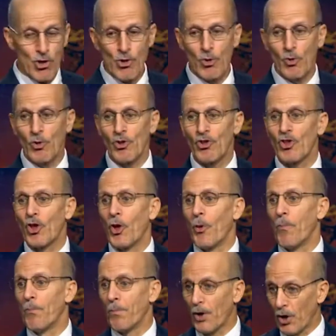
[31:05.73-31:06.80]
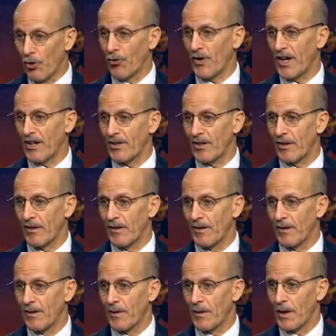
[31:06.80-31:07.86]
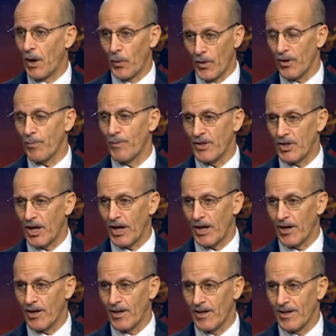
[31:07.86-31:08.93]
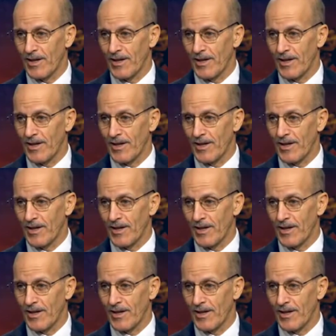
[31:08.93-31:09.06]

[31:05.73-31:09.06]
used perfect arithmetic.